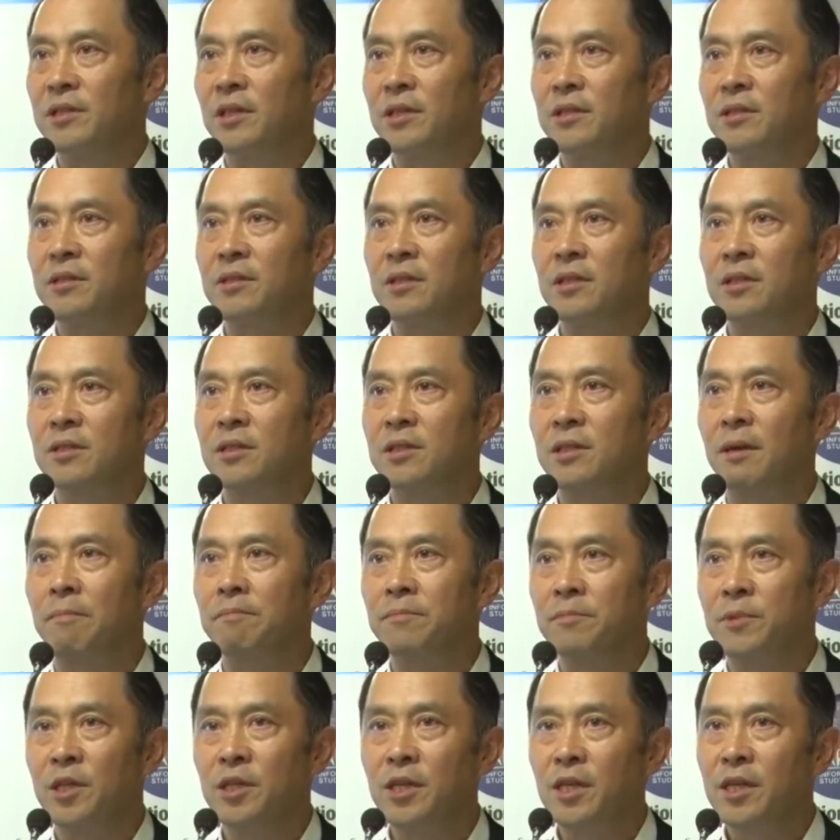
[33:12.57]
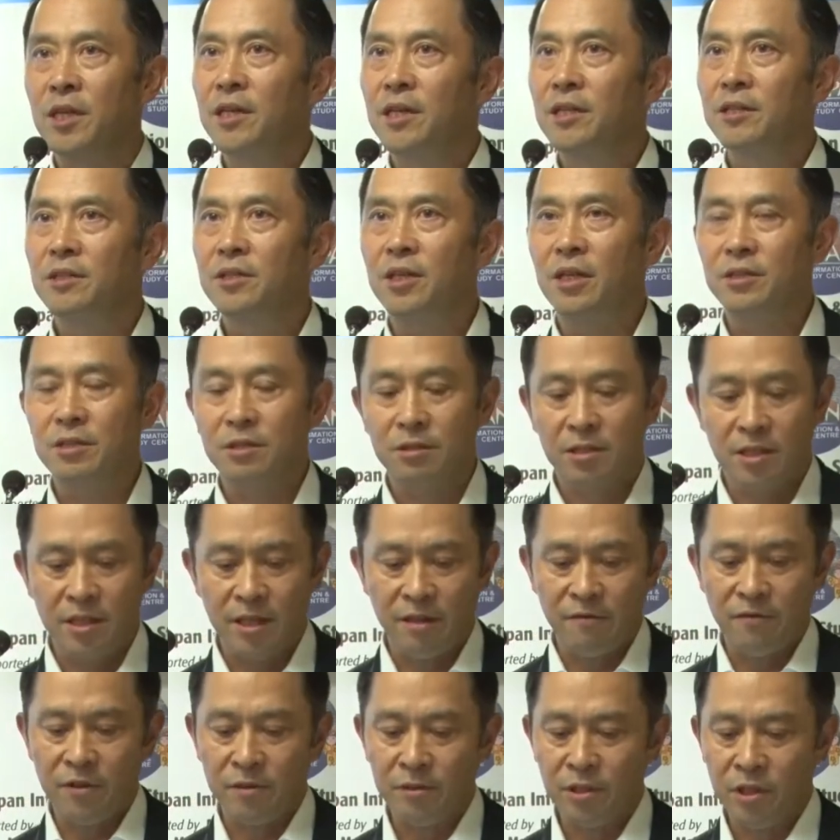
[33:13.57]
That, this, I'm just
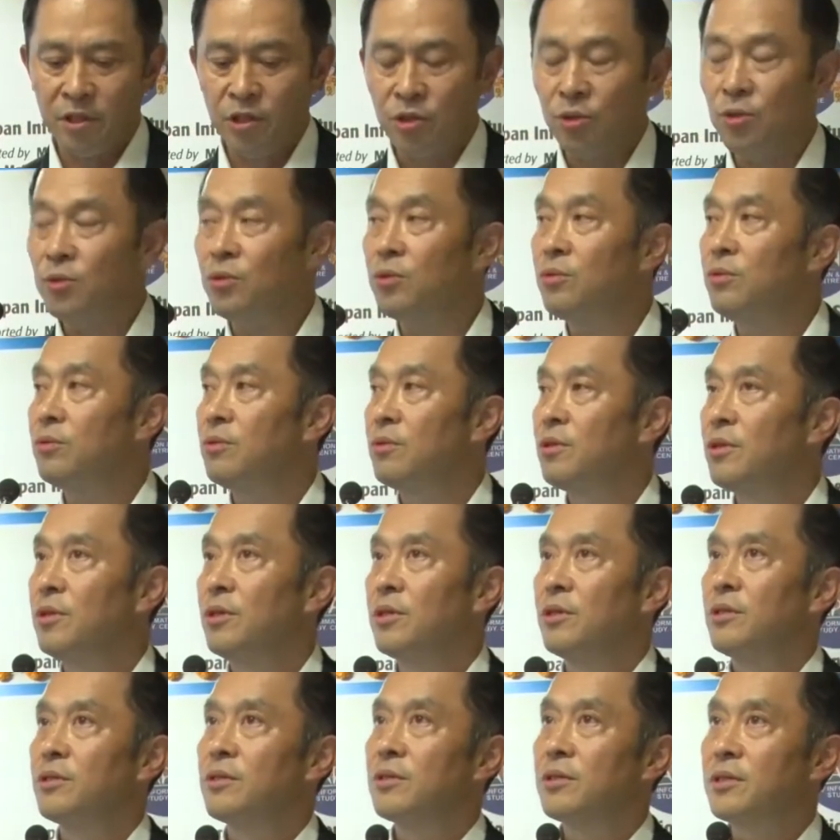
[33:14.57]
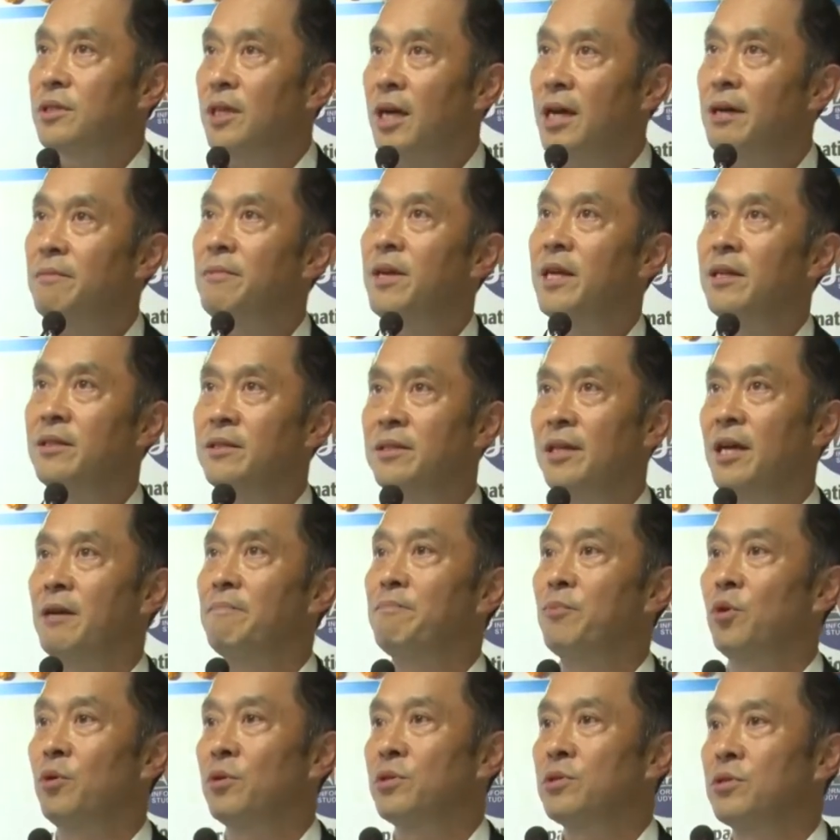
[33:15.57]
giving you some
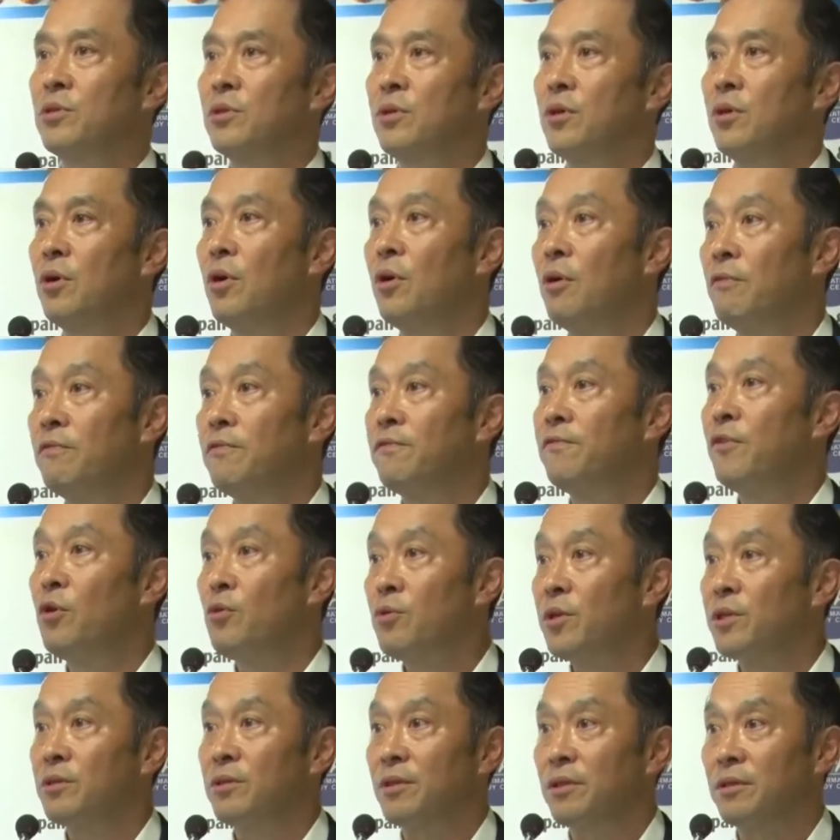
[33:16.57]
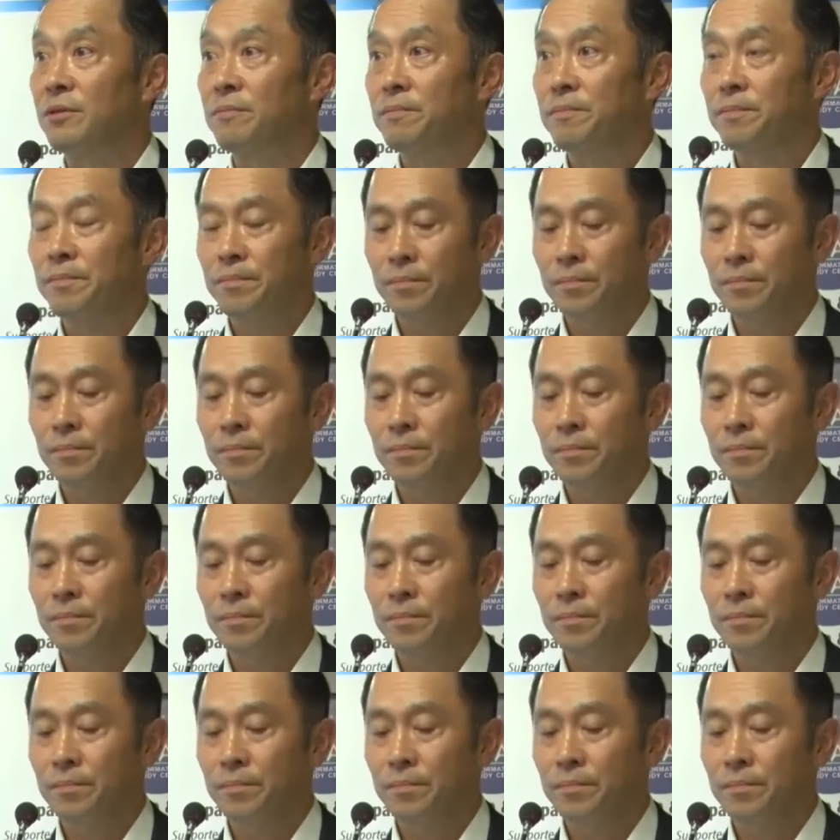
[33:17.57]
examples of focusing.